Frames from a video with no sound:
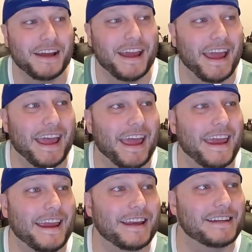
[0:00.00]

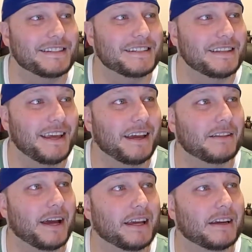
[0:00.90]
And yeah,
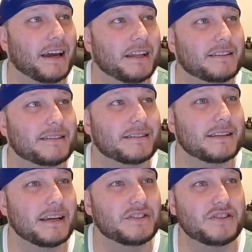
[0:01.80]
like it's
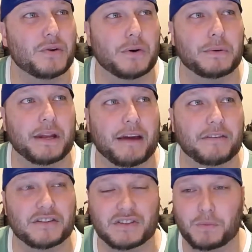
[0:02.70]
just awkward having to
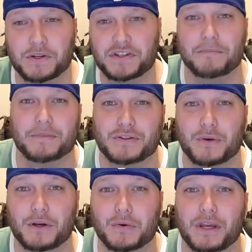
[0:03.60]
switch in
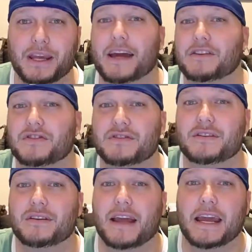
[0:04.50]
between all your gadgets
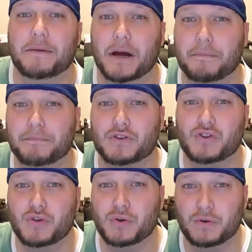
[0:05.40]
and aim up and
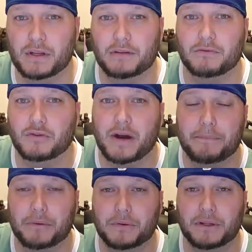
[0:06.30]
shoot and
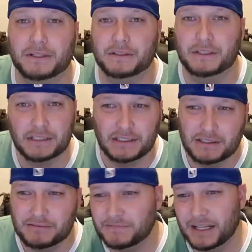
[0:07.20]
grapple, and
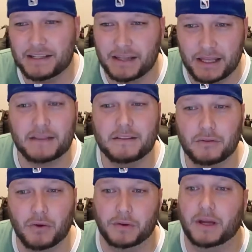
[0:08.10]

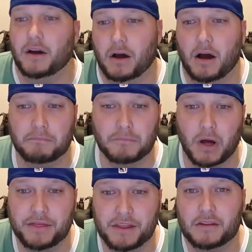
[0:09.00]
look, I
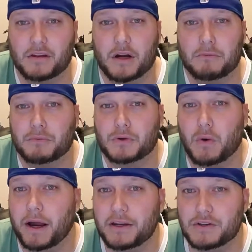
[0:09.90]
think that I would
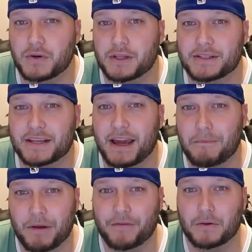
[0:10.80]
quite enjoy this game
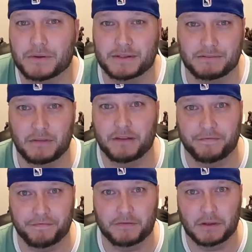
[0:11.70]
if
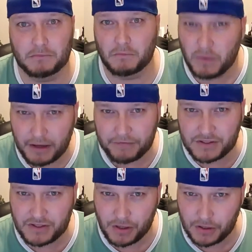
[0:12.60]

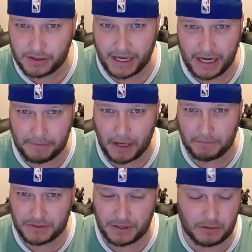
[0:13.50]
its turn came up.
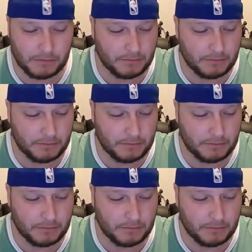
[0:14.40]
So,